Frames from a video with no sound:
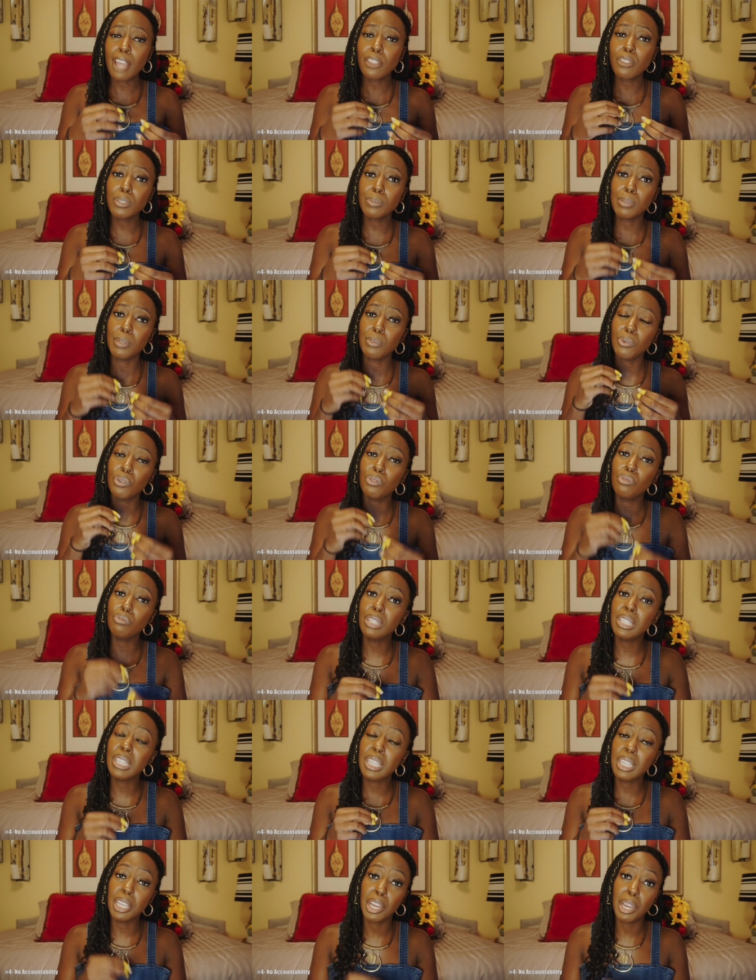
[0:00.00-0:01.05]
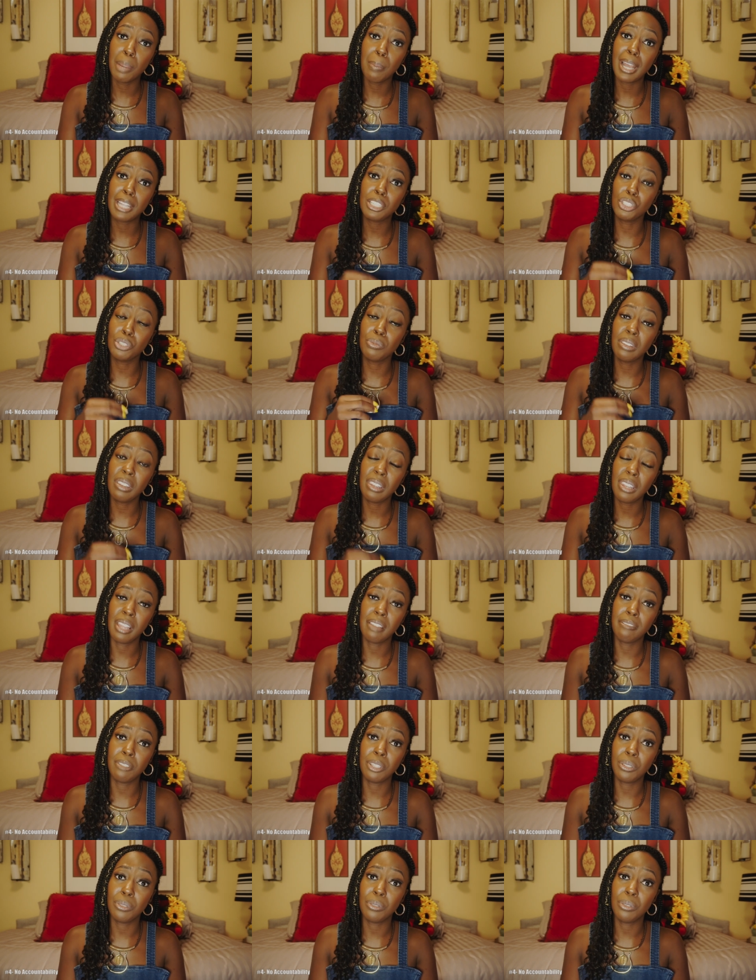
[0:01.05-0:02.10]
those people who really care about you and
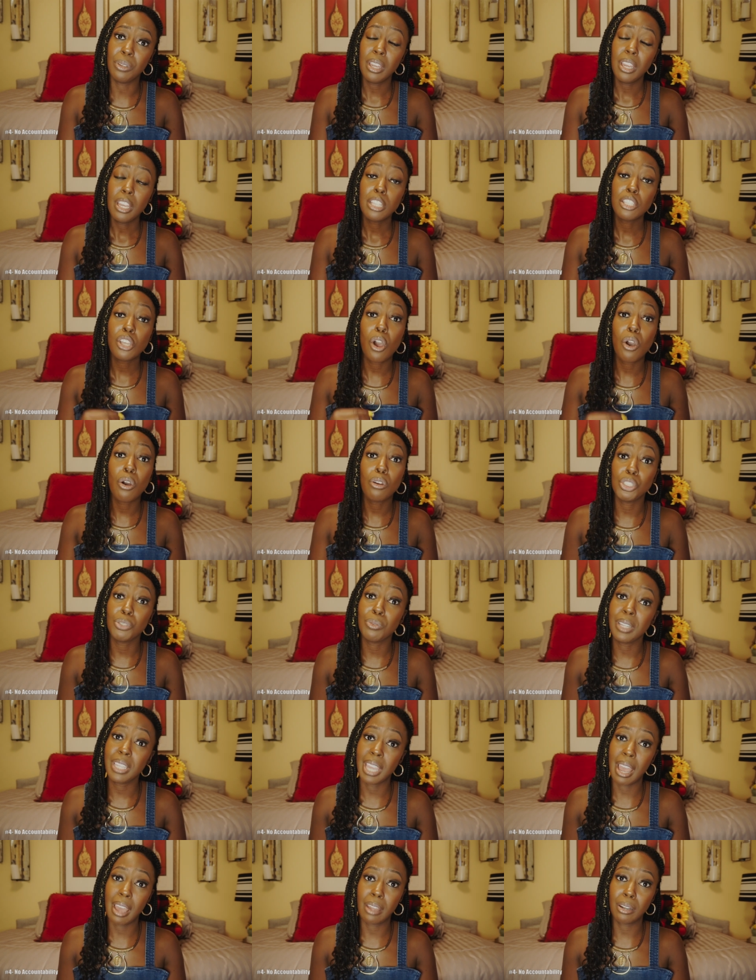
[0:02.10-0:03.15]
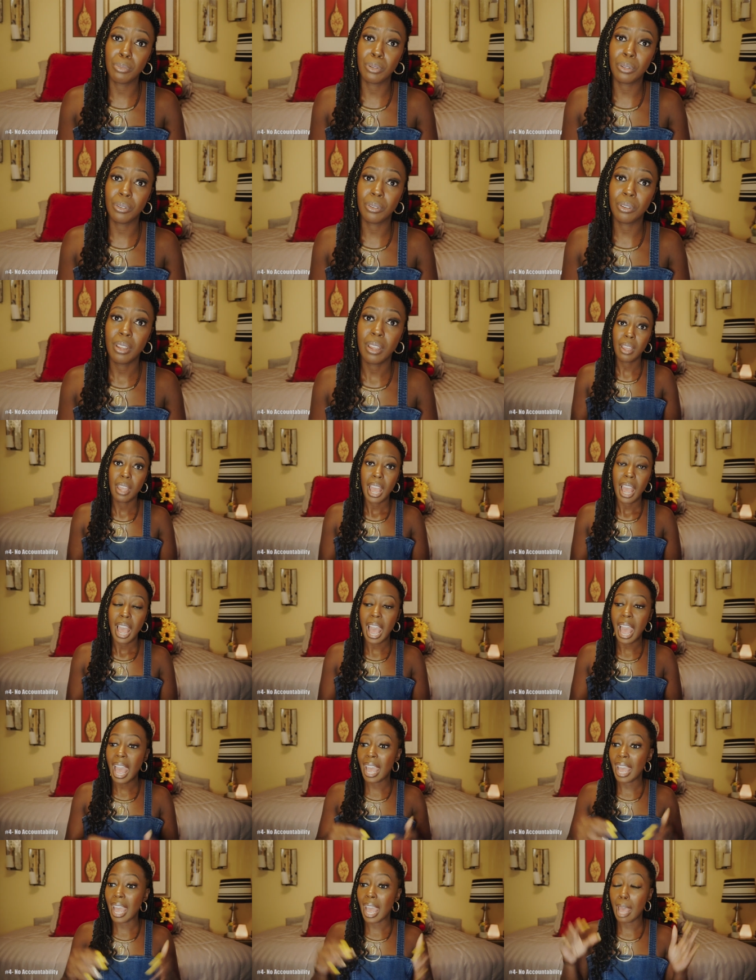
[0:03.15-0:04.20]
love you to hold you accountable.
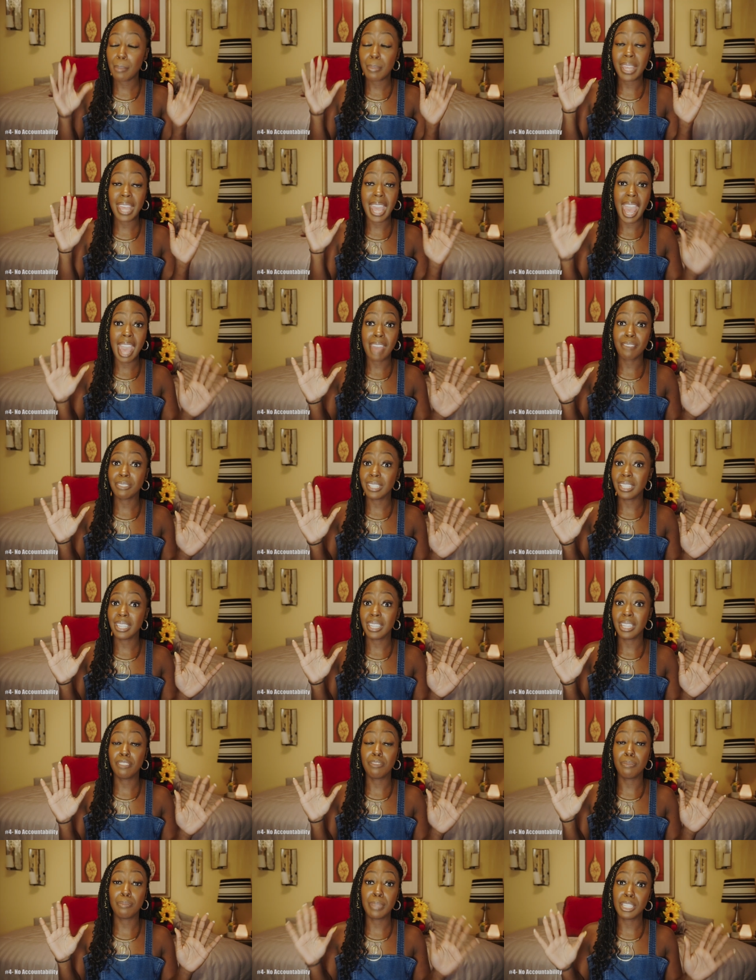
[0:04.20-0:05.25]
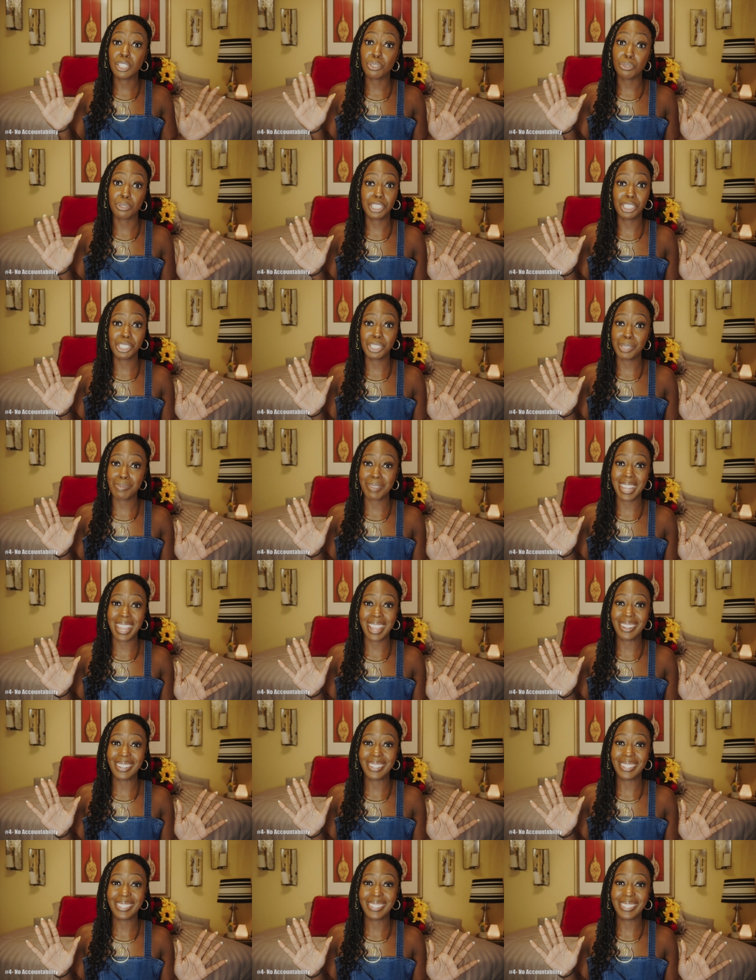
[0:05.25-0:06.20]
I, am an advocate of mentorship now.